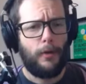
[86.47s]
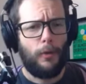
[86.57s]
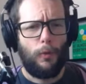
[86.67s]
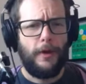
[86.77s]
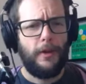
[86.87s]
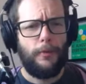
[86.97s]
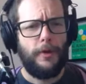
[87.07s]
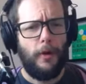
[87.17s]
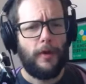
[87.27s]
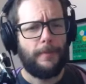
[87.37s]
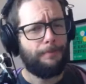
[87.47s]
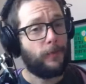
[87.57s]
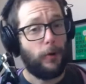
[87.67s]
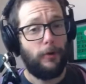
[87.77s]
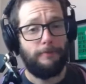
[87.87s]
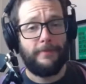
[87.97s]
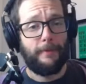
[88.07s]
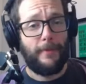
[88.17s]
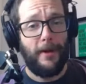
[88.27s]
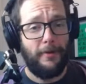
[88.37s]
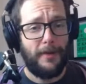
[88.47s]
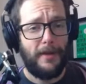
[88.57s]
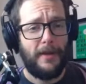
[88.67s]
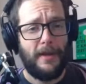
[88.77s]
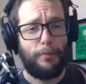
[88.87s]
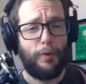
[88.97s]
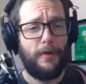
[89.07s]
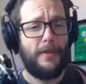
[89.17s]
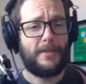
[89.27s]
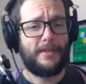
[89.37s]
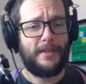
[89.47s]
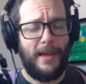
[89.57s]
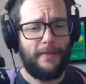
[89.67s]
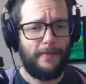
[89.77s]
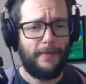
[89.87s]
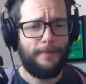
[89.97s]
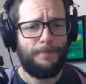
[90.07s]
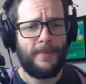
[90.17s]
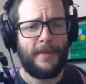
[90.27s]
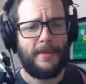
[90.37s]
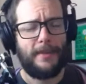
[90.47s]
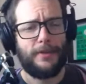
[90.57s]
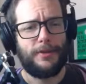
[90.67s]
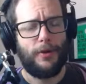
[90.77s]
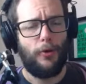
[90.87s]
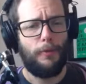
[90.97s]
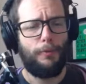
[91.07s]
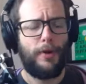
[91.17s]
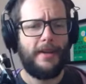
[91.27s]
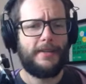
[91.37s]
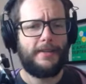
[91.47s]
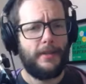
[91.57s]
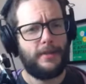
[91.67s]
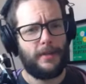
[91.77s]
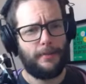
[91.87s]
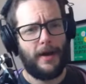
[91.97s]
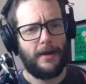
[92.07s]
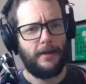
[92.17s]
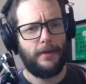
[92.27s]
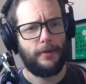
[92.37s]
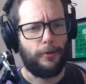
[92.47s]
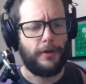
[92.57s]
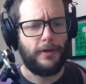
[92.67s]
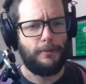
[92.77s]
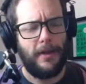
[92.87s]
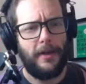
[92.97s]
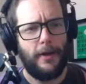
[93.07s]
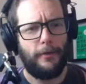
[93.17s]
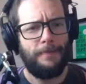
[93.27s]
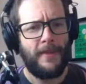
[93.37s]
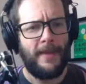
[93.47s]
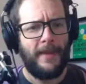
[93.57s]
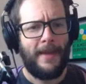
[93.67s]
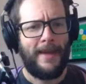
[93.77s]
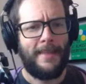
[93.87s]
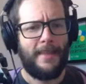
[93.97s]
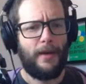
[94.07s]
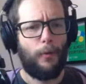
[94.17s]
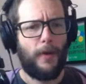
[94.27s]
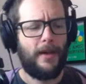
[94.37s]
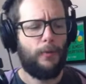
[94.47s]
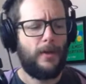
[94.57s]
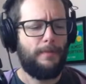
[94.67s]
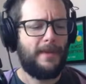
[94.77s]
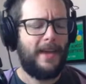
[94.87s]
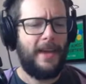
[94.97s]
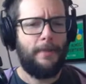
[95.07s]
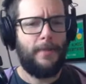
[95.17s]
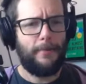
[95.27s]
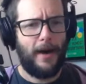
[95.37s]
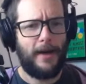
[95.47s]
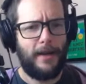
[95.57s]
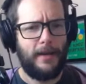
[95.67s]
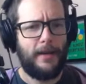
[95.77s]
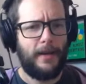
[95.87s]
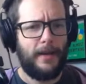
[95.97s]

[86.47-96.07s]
When did we know it? Well, apparently in a previous life, that the soul pre-exists the body, according to Plato, and that when we became embodied,